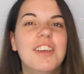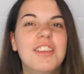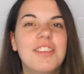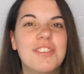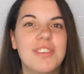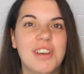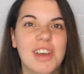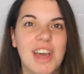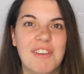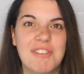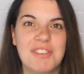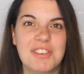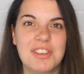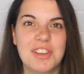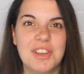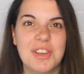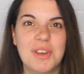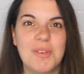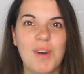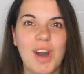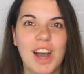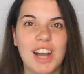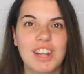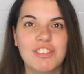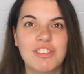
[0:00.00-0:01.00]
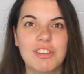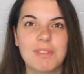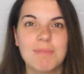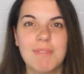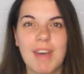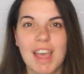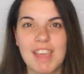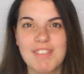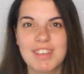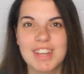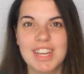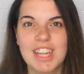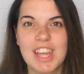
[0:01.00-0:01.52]
So after you watch
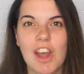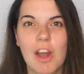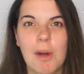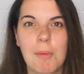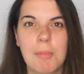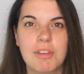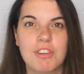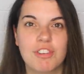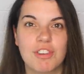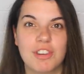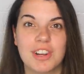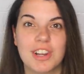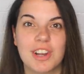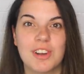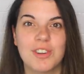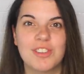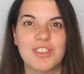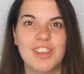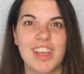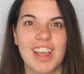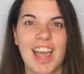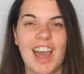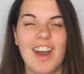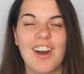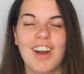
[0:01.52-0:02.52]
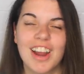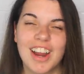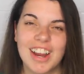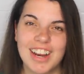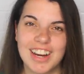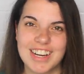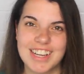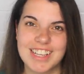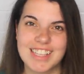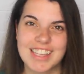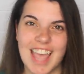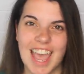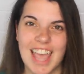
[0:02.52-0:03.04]
my video, be sure to go check out hers.